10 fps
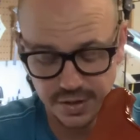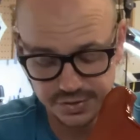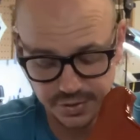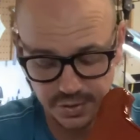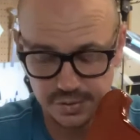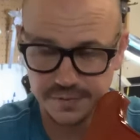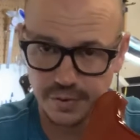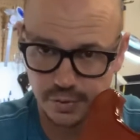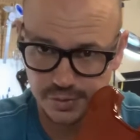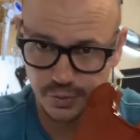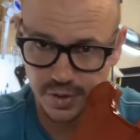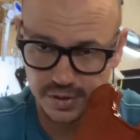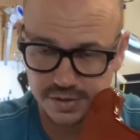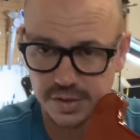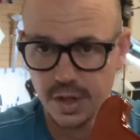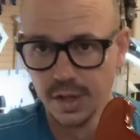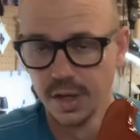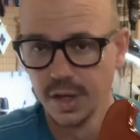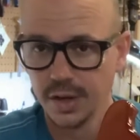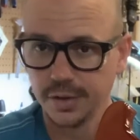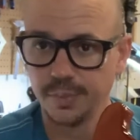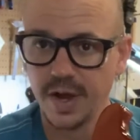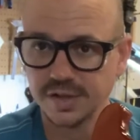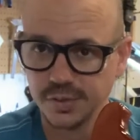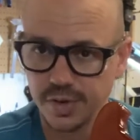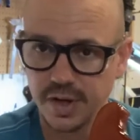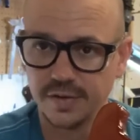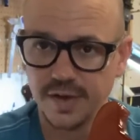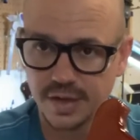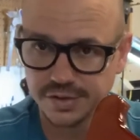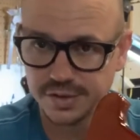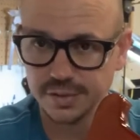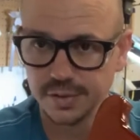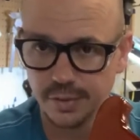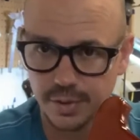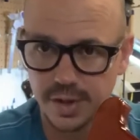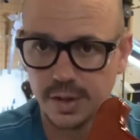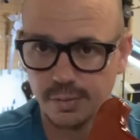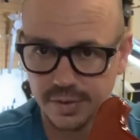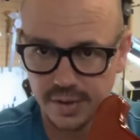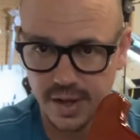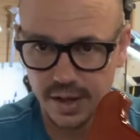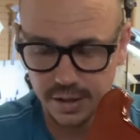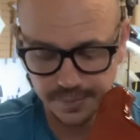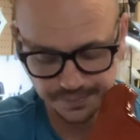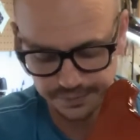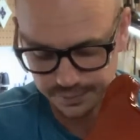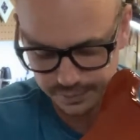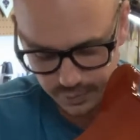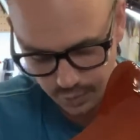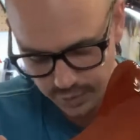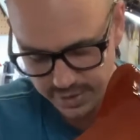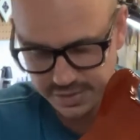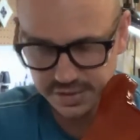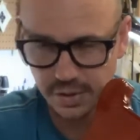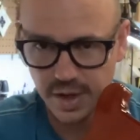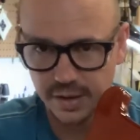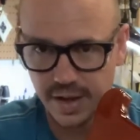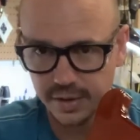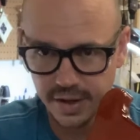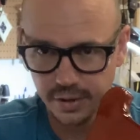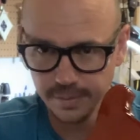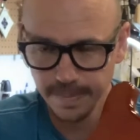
you're going to use fewer springs. It all depends on what kind of tension you're working on with the neck. We'll get to a lot of that later.